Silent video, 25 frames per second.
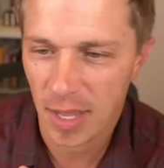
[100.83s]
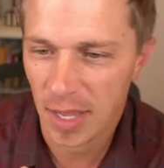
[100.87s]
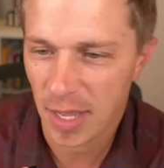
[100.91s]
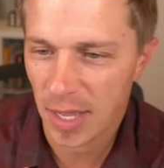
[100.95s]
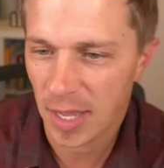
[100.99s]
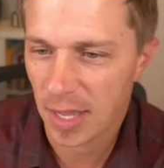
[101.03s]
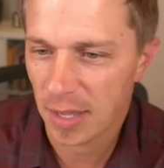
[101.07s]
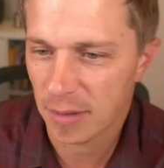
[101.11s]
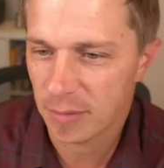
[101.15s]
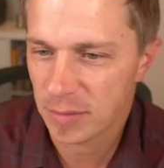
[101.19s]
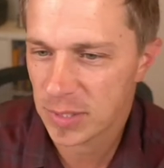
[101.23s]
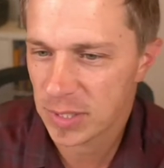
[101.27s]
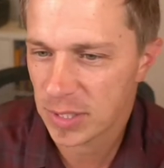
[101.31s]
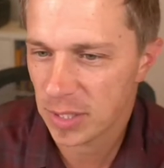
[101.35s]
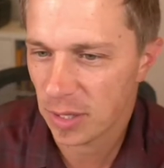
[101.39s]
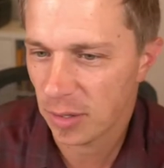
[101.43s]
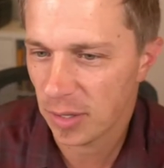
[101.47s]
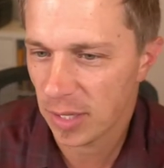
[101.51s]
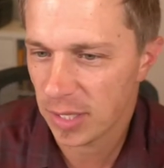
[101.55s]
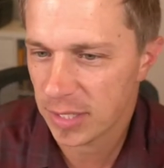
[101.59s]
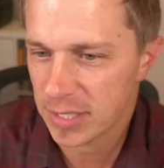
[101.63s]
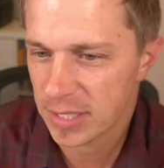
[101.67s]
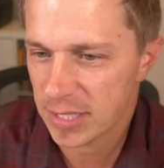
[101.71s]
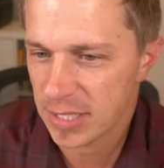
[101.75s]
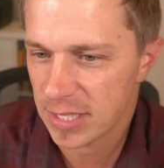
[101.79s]
Uh,
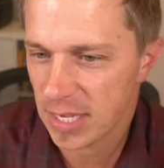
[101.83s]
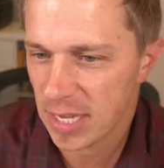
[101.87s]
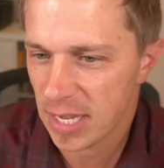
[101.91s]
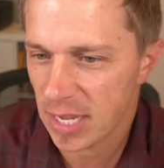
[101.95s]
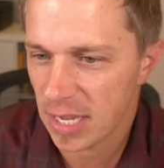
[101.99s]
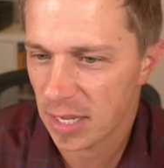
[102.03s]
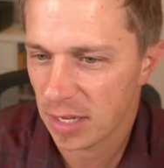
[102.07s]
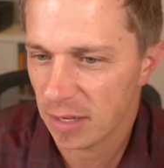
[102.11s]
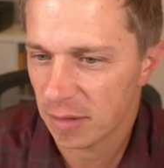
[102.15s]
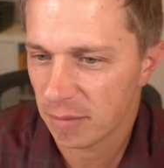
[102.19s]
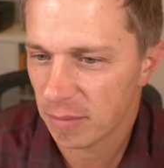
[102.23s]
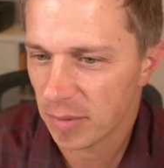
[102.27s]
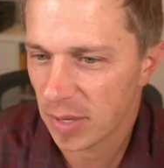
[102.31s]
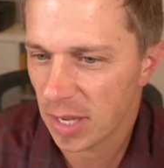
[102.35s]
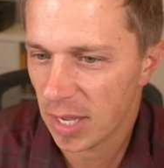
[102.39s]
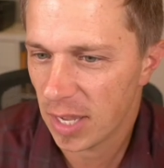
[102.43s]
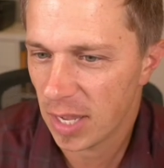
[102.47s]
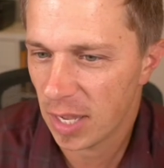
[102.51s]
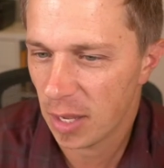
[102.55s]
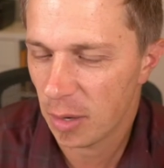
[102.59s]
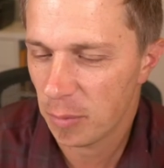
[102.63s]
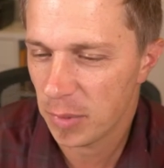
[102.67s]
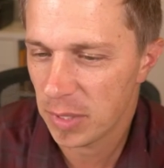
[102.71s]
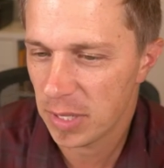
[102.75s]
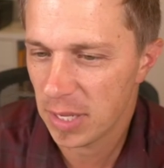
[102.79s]
so let's see.
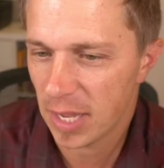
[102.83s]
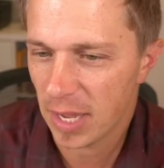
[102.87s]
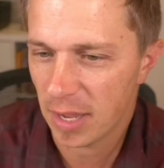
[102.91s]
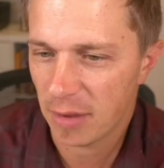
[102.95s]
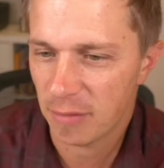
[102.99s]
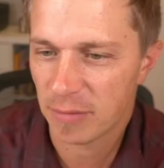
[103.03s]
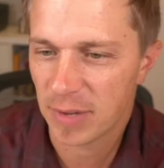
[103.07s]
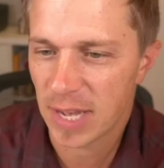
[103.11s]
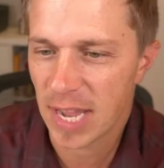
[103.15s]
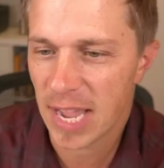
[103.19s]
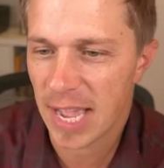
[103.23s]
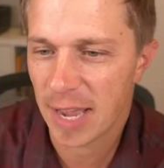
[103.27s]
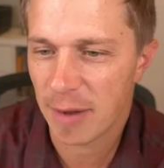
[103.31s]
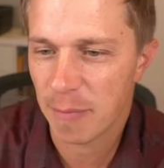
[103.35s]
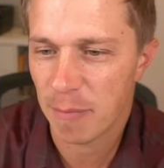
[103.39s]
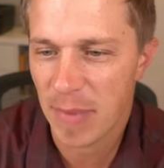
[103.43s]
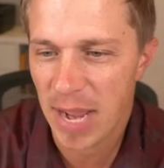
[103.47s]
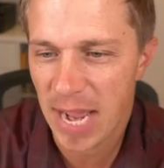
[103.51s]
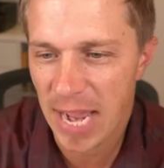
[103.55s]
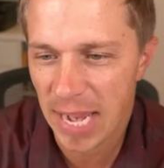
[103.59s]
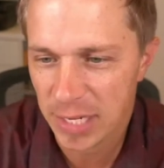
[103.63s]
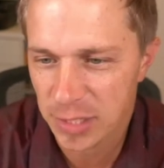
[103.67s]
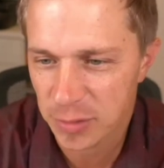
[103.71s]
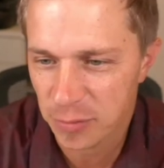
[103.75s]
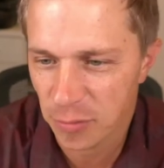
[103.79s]
Uh, we have
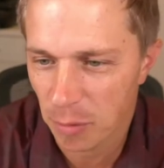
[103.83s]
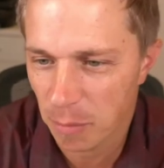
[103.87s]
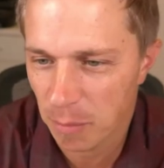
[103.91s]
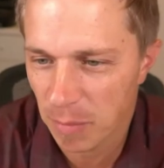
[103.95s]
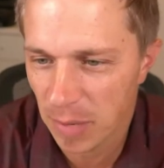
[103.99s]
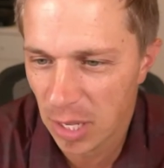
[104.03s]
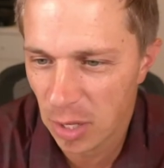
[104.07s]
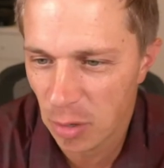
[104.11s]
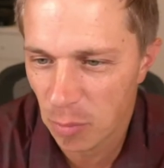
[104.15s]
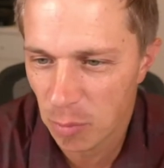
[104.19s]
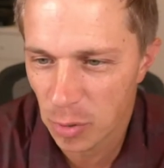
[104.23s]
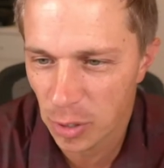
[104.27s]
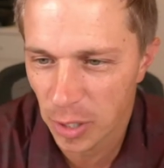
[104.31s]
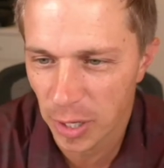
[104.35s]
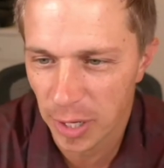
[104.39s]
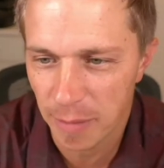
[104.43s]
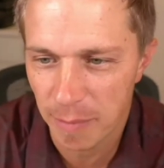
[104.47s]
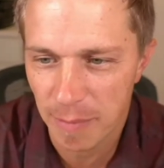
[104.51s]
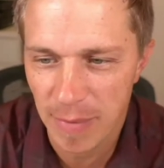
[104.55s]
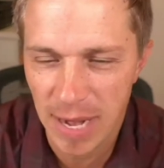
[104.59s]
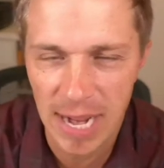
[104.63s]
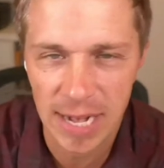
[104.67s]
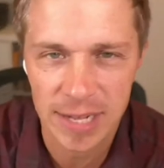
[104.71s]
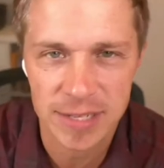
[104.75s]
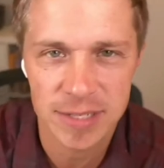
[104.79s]
got Max from
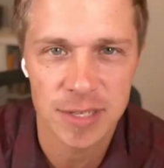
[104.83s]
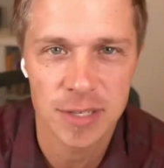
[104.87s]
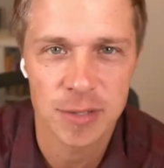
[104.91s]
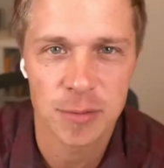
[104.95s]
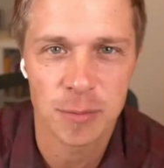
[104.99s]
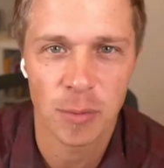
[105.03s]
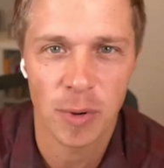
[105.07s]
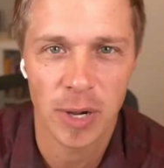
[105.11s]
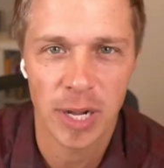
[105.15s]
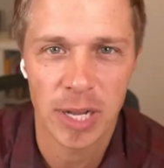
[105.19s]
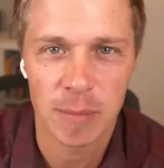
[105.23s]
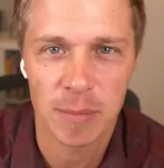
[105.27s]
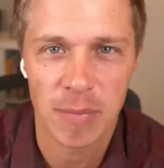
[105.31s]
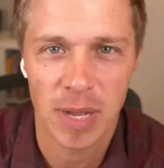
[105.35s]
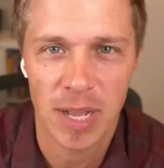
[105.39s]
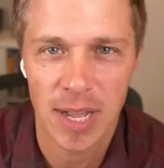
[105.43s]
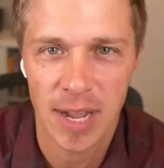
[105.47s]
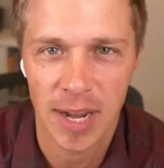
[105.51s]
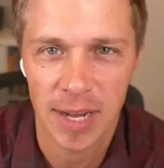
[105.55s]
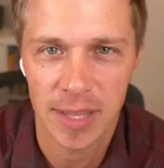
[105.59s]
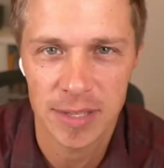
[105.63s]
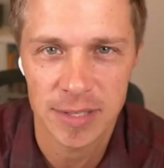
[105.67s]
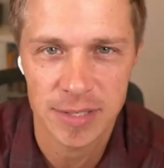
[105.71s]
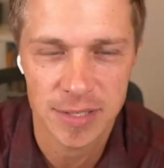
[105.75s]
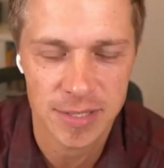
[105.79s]
Melbourne. Max is running
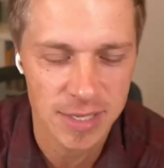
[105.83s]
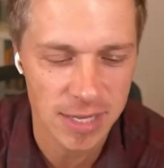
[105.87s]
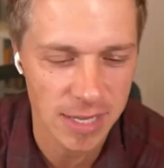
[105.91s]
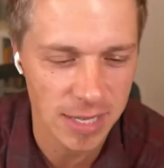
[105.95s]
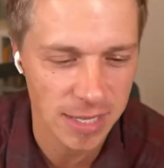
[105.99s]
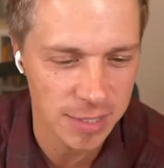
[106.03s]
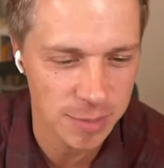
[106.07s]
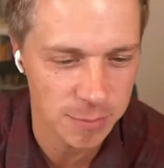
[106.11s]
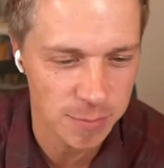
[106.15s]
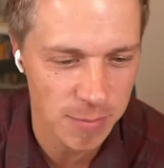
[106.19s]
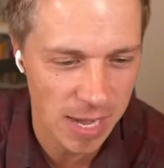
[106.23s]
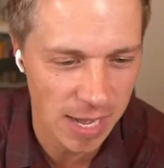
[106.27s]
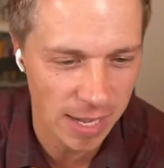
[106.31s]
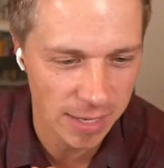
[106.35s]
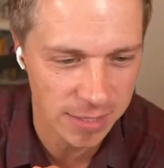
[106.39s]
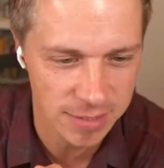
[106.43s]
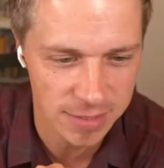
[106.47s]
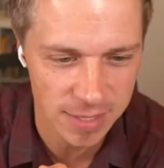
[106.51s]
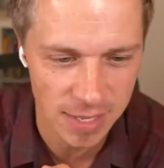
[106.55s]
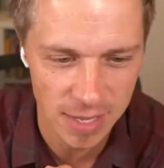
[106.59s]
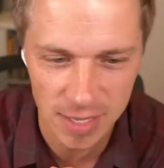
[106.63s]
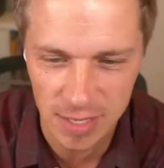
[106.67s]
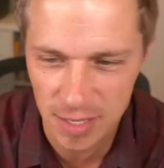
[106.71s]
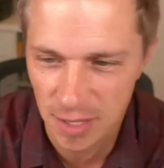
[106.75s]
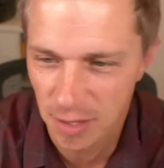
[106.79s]
behind the scenes.
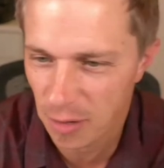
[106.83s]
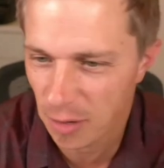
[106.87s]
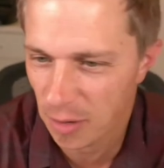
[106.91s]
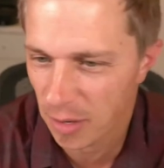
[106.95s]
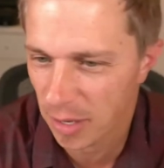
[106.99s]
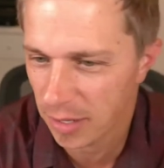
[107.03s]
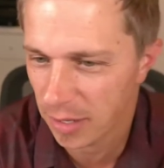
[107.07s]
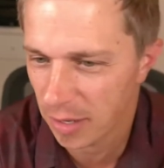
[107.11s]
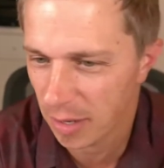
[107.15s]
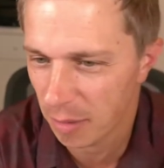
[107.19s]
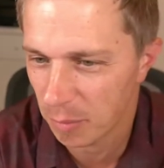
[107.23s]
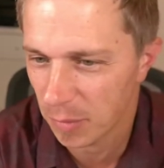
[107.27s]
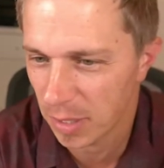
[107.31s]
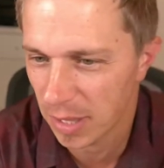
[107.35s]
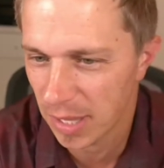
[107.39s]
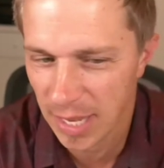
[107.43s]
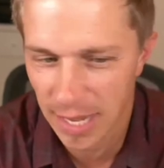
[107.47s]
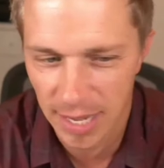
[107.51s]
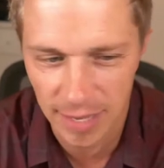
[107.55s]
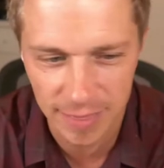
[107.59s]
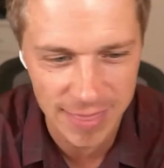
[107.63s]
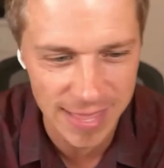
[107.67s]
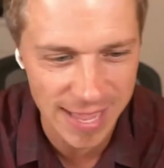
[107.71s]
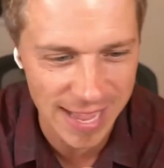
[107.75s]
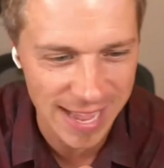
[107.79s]
Max, thank you. I'm, I'm
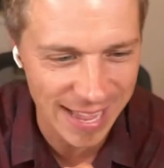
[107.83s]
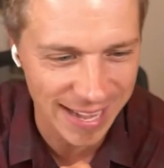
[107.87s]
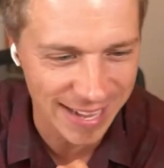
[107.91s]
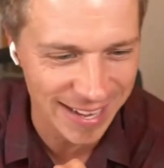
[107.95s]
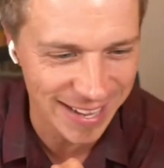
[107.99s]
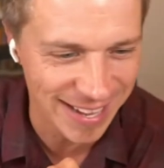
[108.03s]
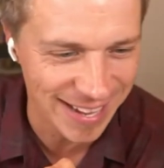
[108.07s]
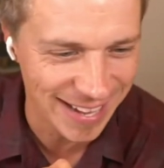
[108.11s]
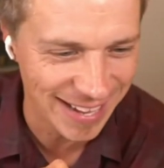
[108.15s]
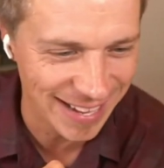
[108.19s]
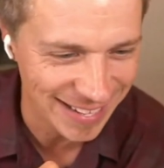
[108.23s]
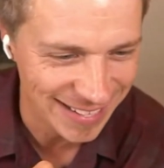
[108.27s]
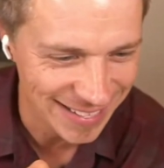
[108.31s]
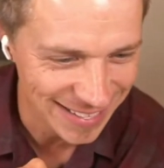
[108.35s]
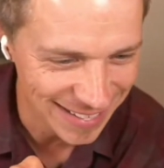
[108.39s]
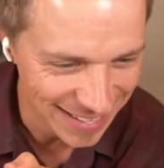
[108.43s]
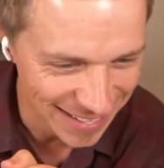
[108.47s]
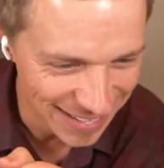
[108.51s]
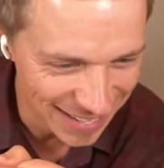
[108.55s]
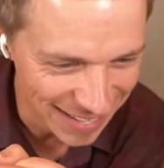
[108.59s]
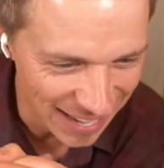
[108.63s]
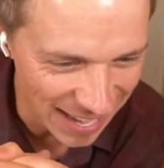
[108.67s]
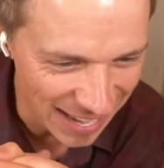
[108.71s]
glad that uh,